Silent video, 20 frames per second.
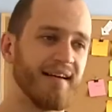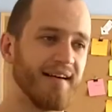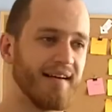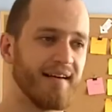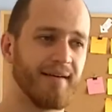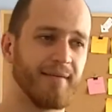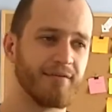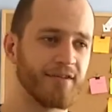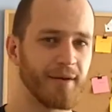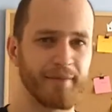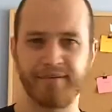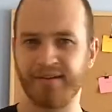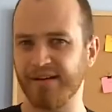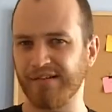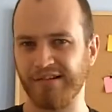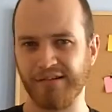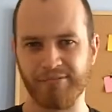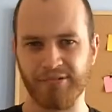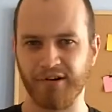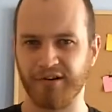Um, top
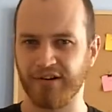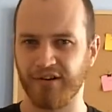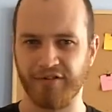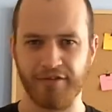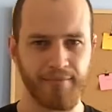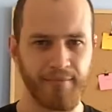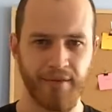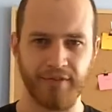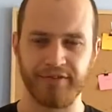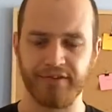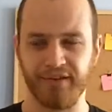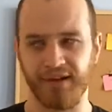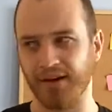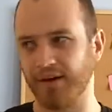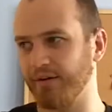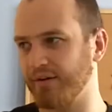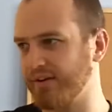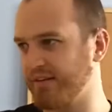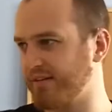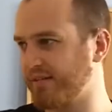secret project from months
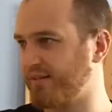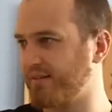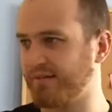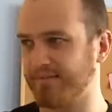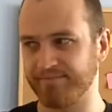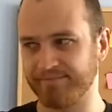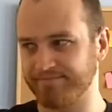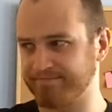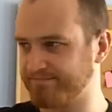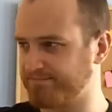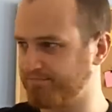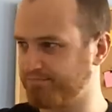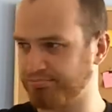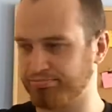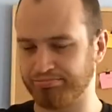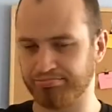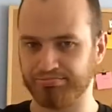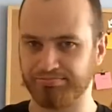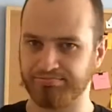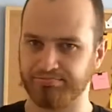ago is,
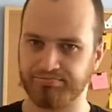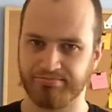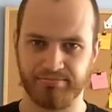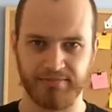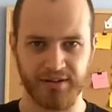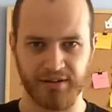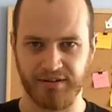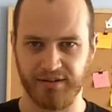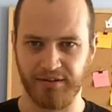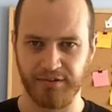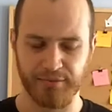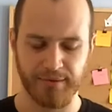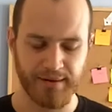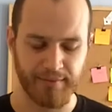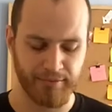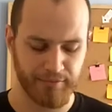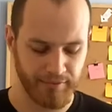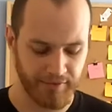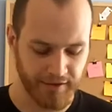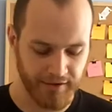pff, God knows what
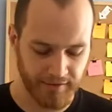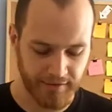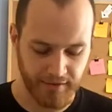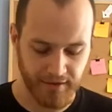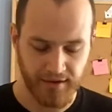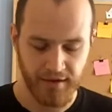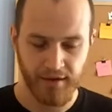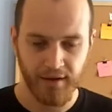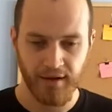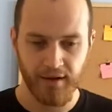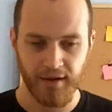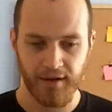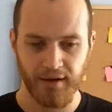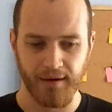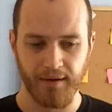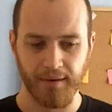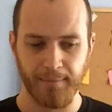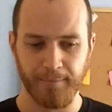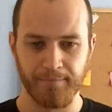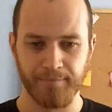happened with that.
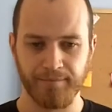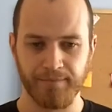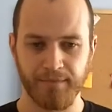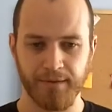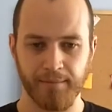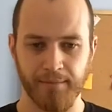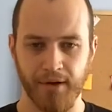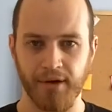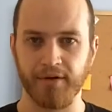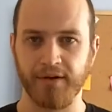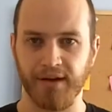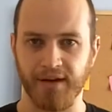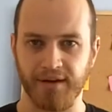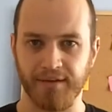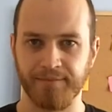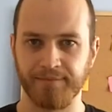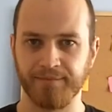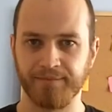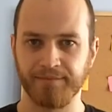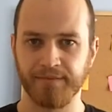Um, but
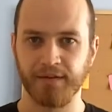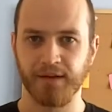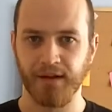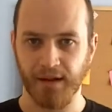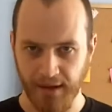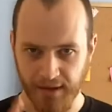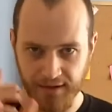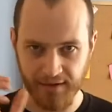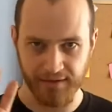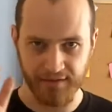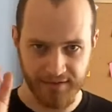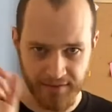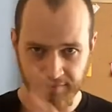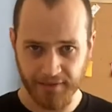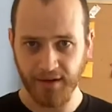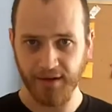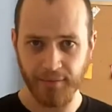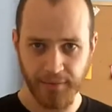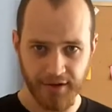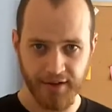okay, and
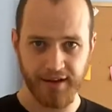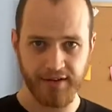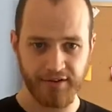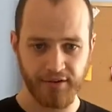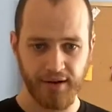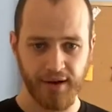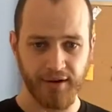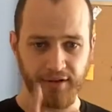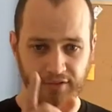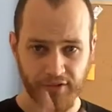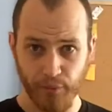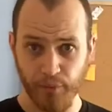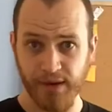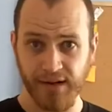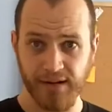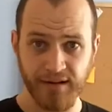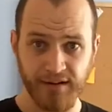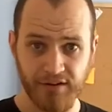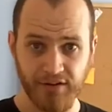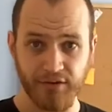something I will get to now is the
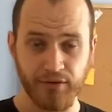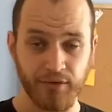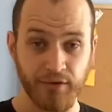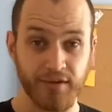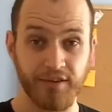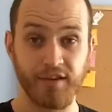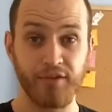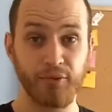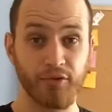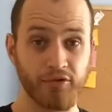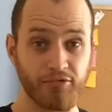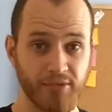weekly nuke. This